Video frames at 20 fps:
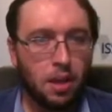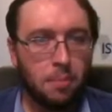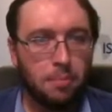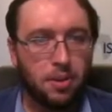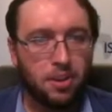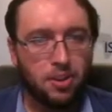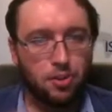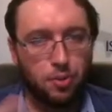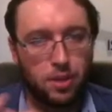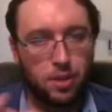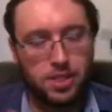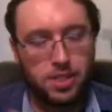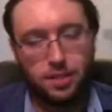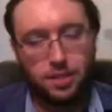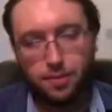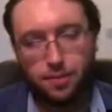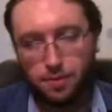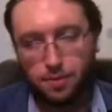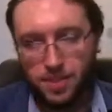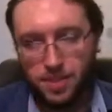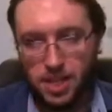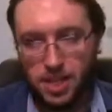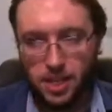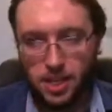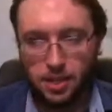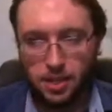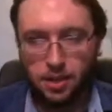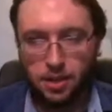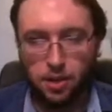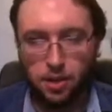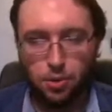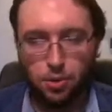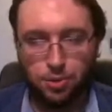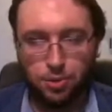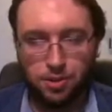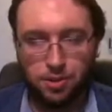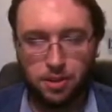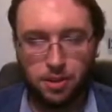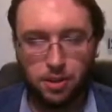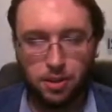But in 2015,
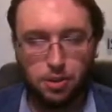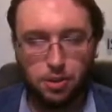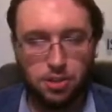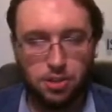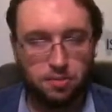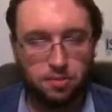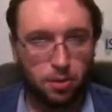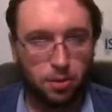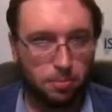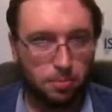according to the Oceans Beyond